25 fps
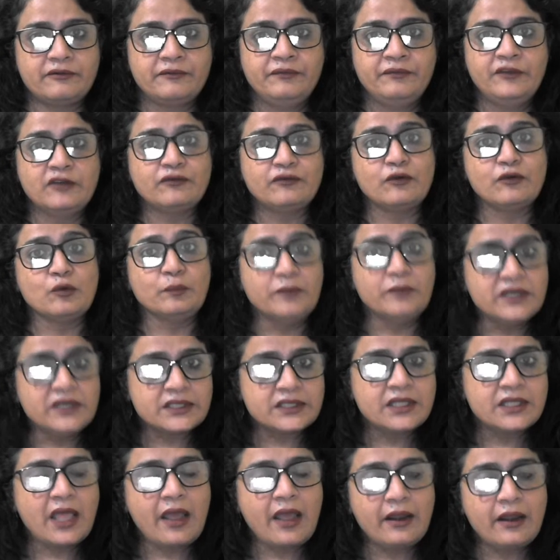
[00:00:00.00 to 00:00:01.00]
If you miss
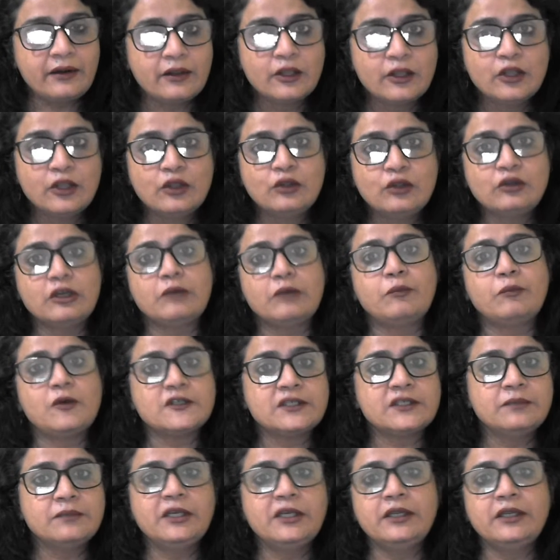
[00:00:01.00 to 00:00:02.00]
that, you are
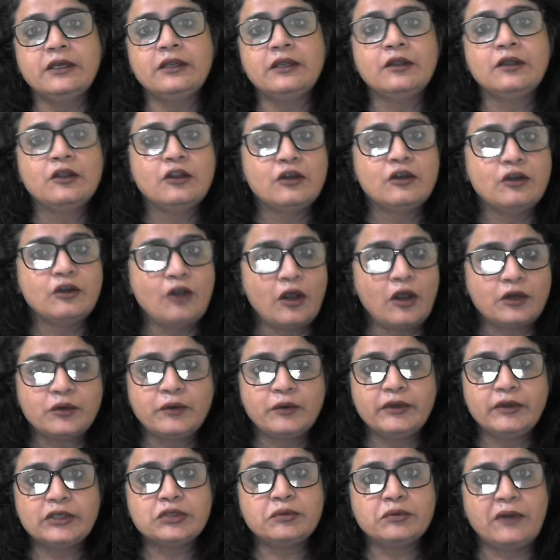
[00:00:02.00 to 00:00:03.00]
possibly not
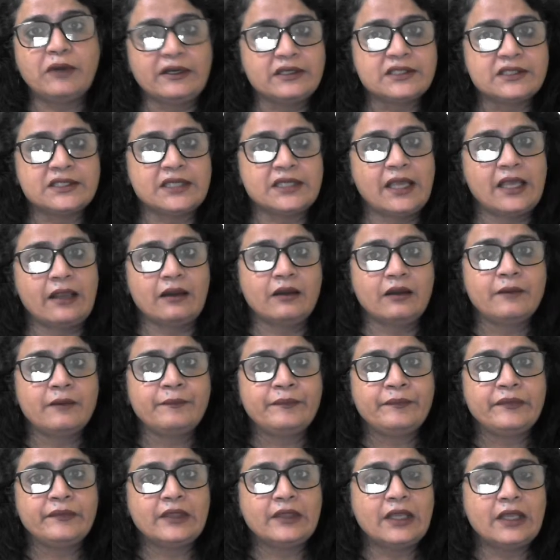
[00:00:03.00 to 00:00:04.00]
going to understand
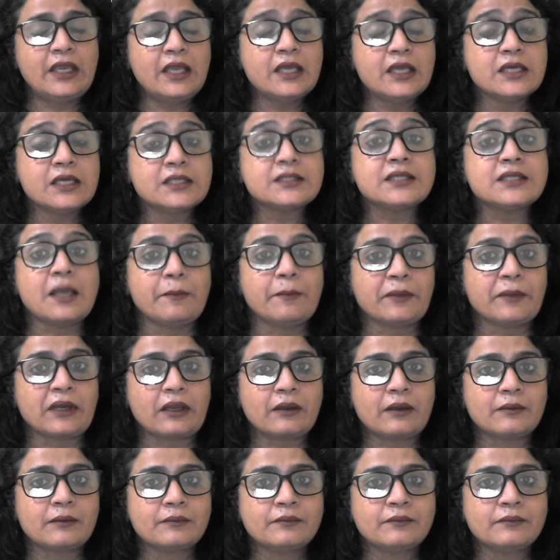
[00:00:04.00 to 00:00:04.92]
the summary.